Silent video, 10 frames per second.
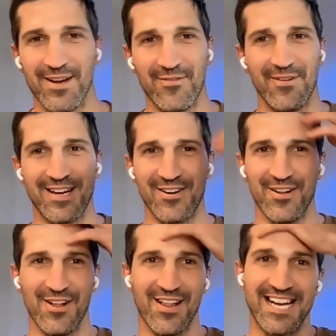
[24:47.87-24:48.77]
We
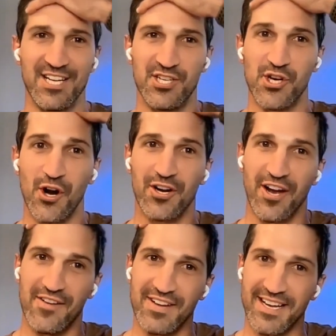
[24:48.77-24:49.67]
call it like a jock
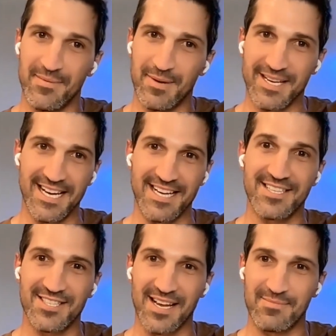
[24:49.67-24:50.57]
over here, but yeah,
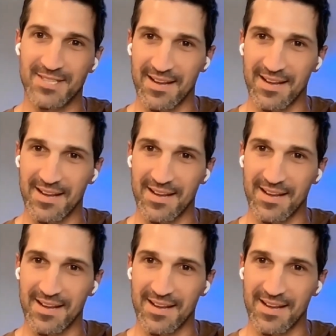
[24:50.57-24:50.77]
same.